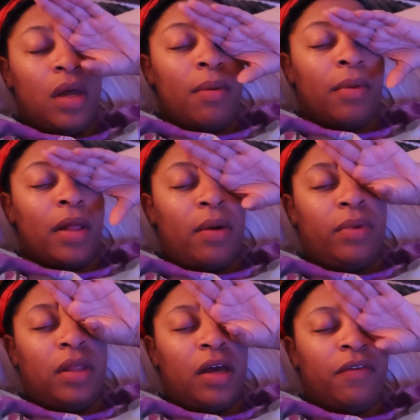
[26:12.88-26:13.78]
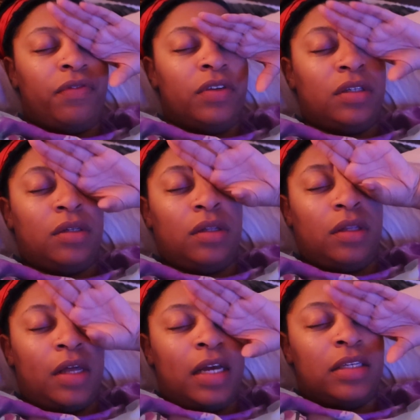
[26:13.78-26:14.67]
I'm glad we left
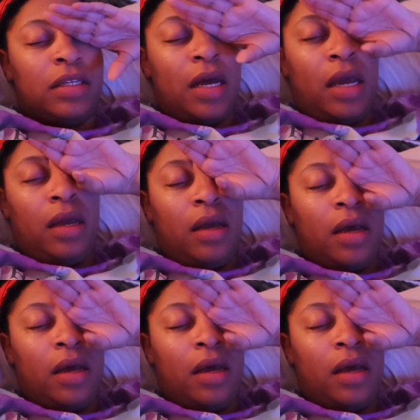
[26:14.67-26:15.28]
last night